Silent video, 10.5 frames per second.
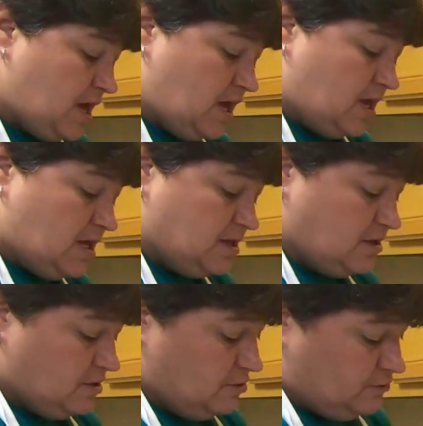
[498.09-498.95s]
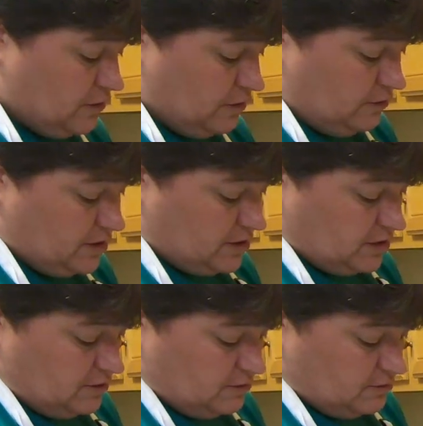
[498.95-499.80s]
and you turn
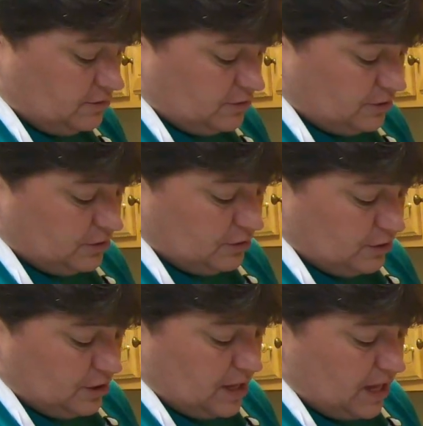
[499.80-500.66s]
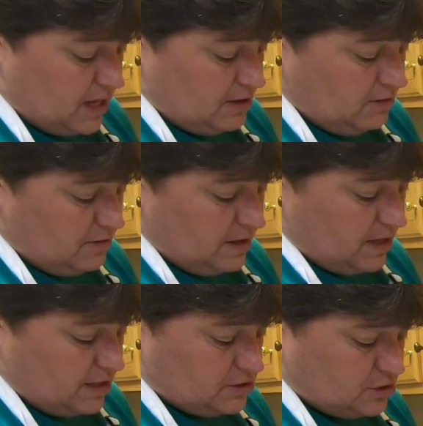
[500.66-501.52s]
this little handle
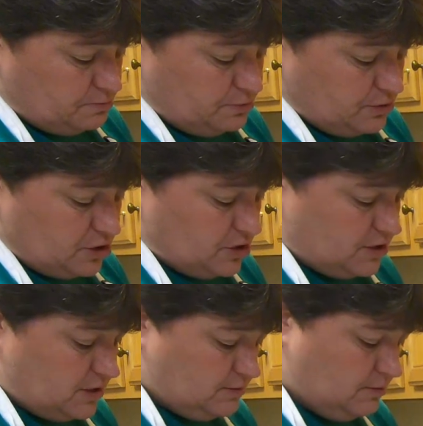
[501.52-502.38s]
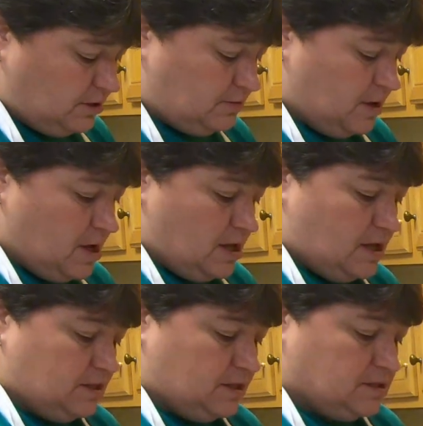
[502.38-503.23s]
and it just pushes it through.
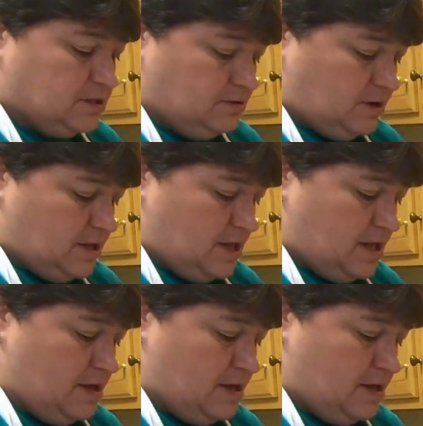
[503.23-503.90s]
And let's do it.